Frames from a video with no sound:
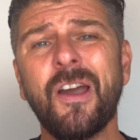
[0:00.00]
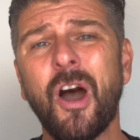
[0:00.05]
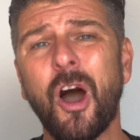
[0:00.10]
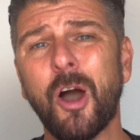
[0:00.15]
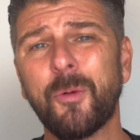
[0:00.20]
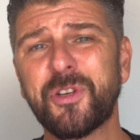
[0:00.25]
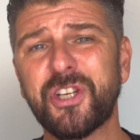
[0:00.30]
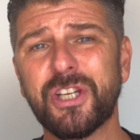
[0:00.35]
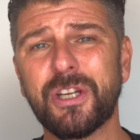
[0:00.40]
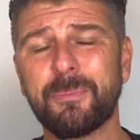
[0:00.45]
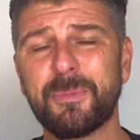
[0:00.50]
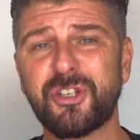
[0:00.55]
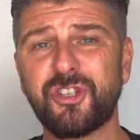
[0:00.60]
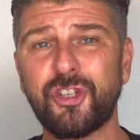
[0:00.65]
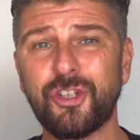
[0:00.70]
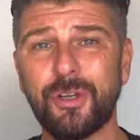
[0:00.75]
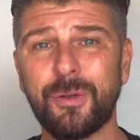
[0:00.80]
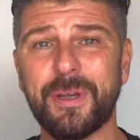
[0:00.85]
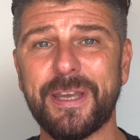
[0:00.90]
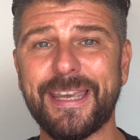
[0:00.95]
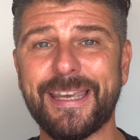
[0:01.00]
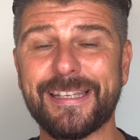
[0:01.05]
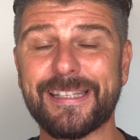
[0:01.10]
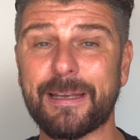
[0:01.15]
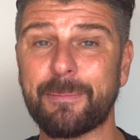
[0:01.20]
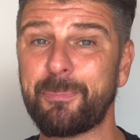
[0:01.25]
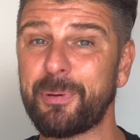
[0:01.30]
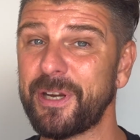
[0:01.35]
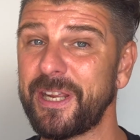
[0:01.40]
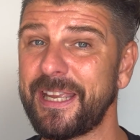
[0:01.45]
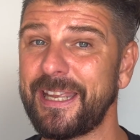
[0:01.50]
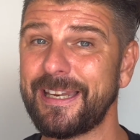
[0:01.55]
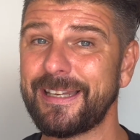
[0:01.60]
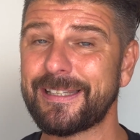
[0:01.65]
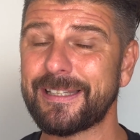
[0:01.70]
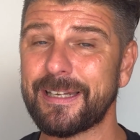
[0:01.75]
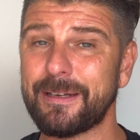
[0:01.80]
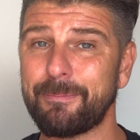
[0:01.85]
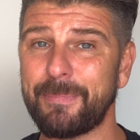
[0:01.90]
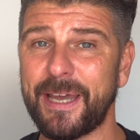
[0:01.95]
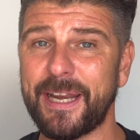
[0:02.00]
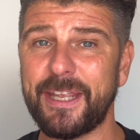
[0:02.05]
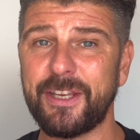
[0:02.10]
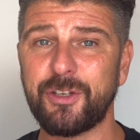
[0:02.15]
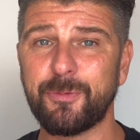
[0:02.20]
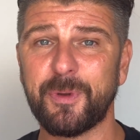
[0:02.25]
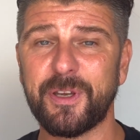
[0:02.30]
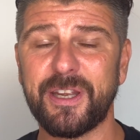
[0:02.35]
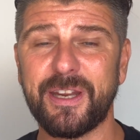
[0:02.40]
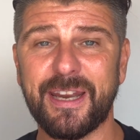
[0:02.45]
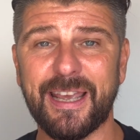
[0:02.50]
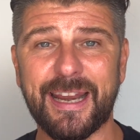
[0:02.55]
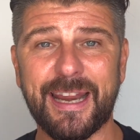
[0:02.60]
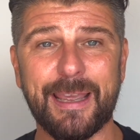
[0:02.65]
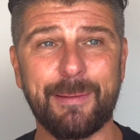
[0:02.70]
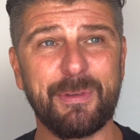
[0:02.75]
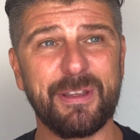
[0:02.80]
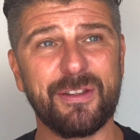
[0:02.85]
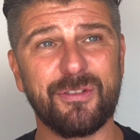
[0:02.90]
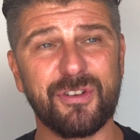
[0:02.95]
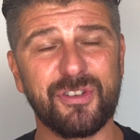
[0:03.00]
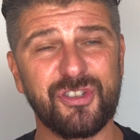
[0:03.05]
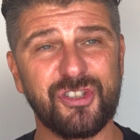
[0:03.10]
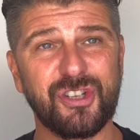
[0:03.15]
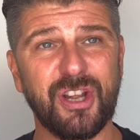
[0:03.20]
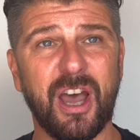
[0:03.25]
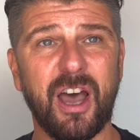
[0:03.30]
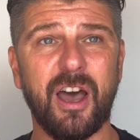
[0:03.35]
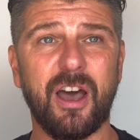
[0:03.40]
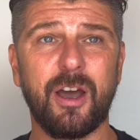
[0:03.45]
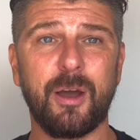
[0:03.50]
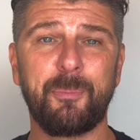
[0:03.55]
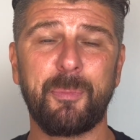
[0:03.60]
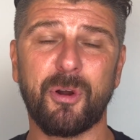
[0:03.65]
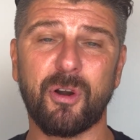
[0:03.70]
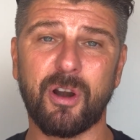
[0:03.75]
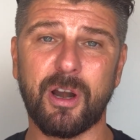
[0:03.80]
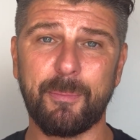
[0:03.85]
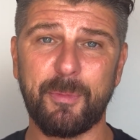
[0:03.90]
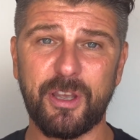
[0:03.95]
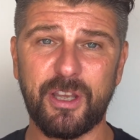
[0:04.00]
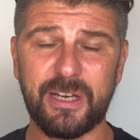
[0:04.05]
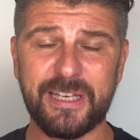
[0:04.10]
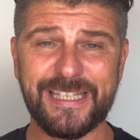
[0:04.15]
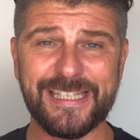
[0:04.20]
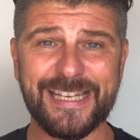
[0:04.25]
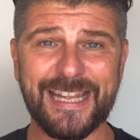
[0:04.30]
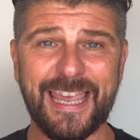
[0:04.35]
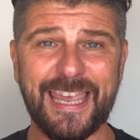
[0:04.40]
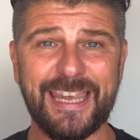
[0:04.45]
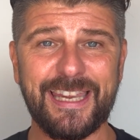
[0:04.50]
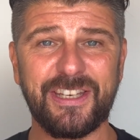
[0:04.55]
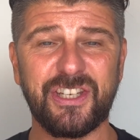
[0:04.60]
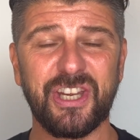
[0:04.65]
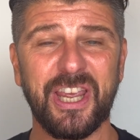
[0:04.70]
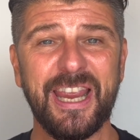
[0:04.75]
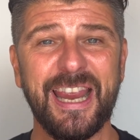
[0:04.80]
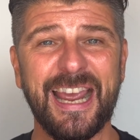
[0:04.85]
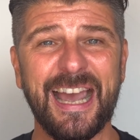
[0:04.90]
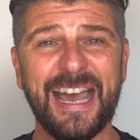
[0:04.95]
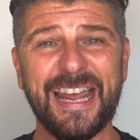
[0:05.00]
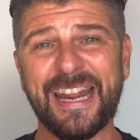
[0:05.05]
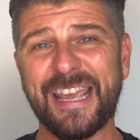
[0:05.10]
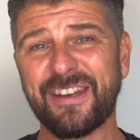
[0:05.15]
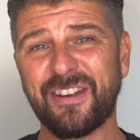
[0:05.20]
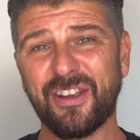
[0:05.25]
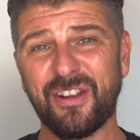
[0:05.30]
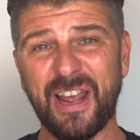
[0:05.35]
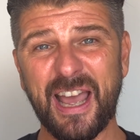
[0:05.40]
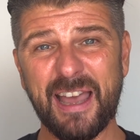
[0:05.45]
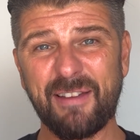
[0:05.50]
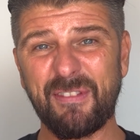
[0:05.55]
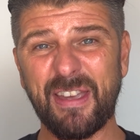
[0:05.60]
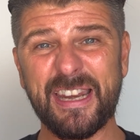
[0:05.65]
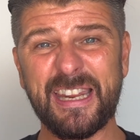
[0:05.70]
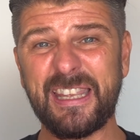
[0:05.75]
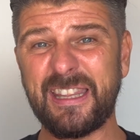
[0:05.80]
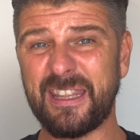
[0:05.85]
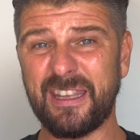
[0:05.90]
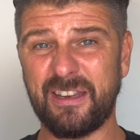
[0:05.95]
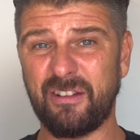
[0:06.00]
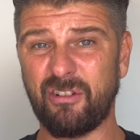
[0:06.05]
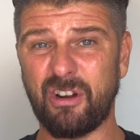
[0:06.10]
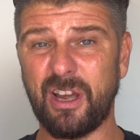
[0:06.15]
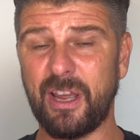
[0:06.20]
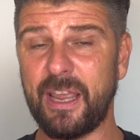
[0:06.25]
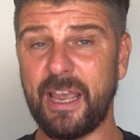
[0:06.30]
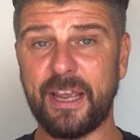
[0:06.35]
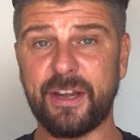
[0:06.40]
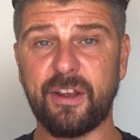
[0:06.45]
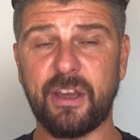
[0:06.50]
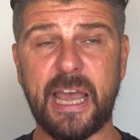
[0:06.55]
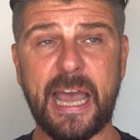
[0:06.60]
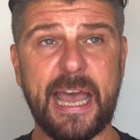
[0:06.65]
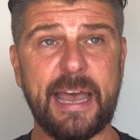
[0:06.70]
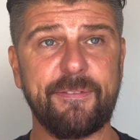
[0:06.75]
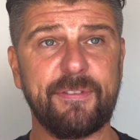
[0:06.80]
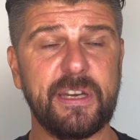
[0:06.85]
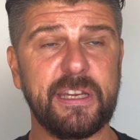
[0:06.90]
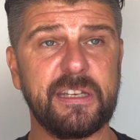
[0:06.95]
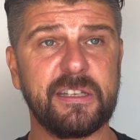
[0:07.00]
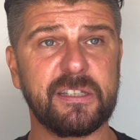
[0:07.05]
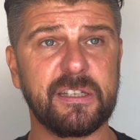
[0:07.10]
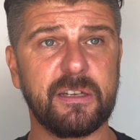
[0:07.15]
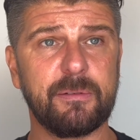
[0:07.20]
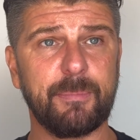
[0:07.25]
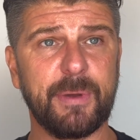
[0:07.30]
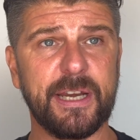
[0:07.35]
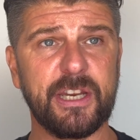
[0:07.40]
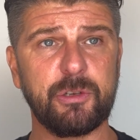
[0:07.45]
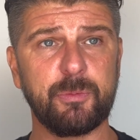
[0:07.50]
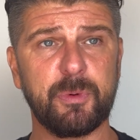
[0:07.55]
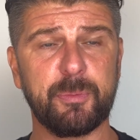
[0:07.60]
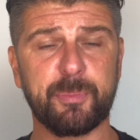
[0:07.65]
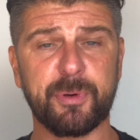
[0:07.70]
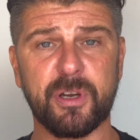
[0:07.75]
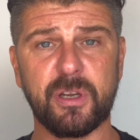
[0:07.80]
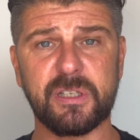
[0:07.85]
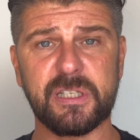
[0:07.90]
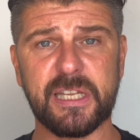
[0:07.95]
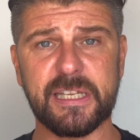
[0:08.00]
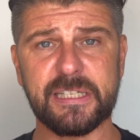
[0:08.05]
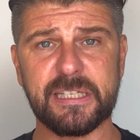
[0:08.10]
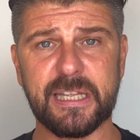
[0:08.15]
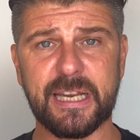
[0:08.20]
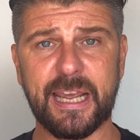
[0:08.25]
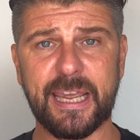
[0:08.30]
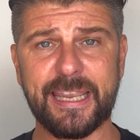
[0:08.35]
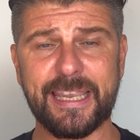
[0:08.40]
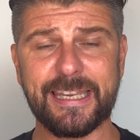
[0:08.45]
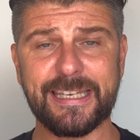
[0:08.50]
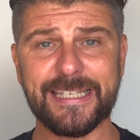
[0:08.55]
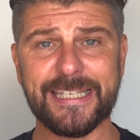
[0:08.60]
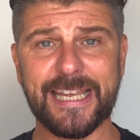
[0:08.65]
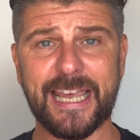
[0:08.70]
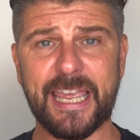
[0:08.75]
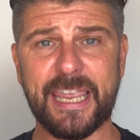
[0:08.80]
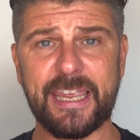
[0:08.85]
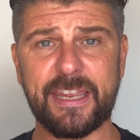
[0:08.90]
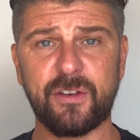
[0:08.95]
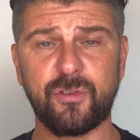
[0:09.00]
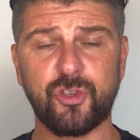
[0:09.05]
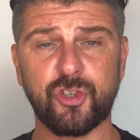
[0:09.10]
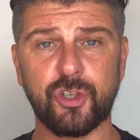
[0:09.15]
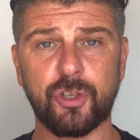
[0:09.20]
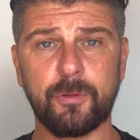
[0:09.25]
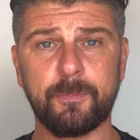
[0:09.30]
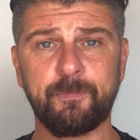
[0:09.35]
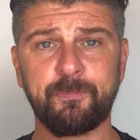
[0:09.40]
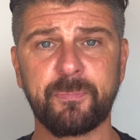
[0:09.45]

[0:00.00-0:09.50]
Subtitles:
Option number two is I'm putting incident management and I'm either a startup or I'm early stage and I don't have anything, right? I don't have an incident management process that I can tie into.